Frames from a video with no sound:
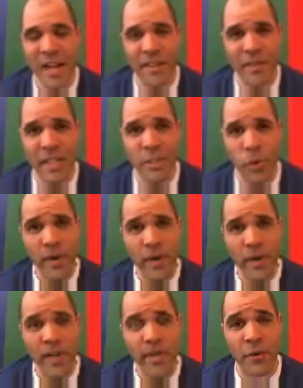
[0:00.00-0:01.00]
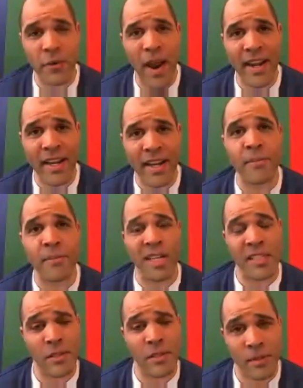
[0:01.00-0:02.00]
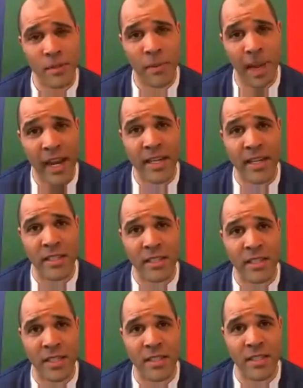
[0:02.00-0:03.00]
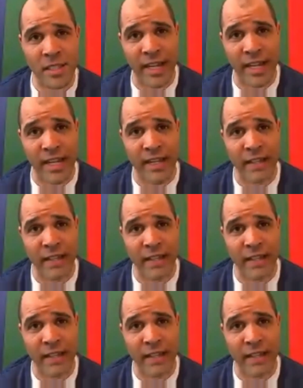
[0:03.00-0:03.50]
And he's not even enjoying the crack anymore. He's only buying it because no, he's like...